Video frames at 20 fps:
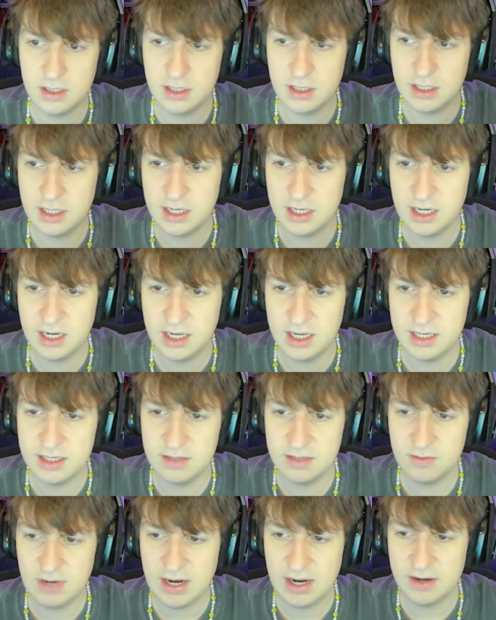And
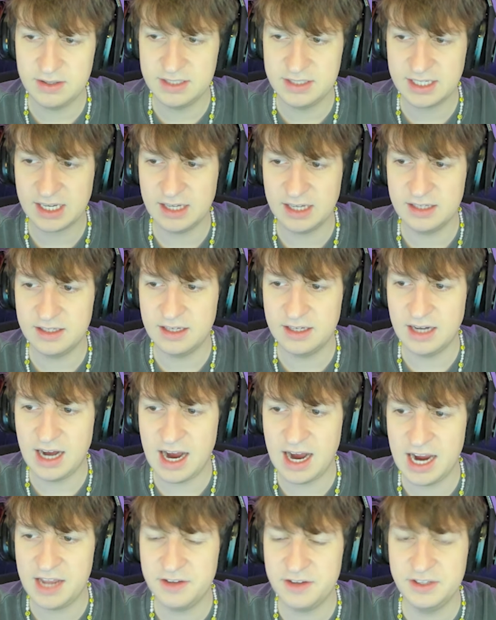wow, there's like an
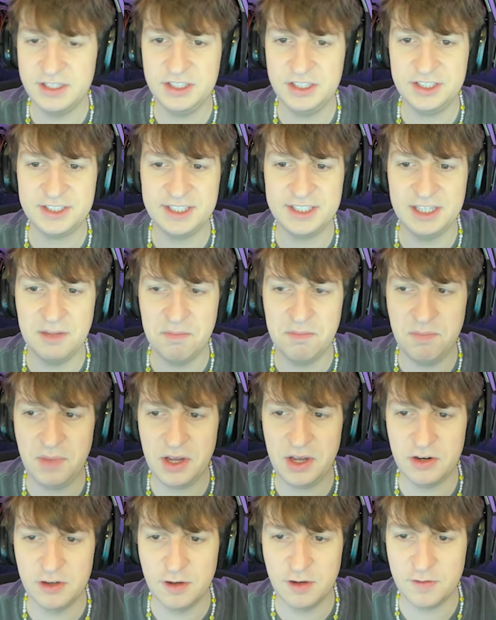island just in the
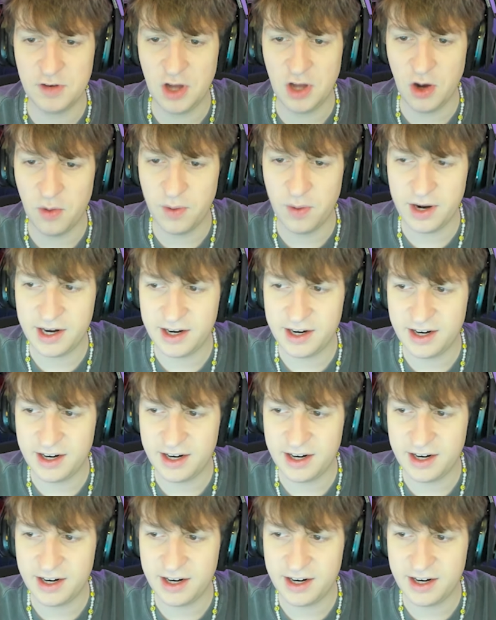middle of nowhere.